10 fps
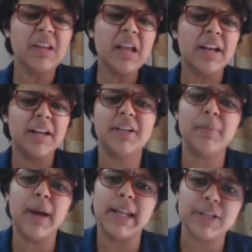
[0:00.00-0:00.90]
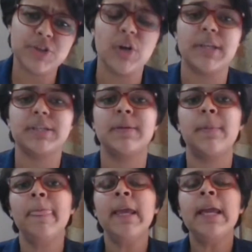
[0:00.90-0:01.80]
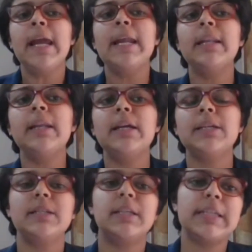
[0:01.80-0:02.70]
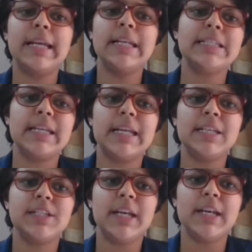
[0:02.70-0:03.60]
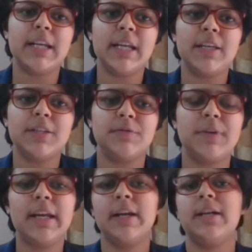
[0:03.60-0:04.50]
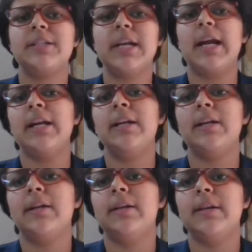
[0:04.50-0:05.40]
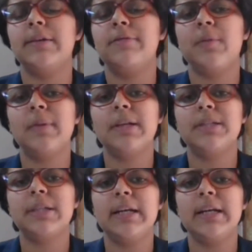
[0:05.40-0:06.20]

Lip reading: determining choice. In the second sense, it is, we can understand informed consent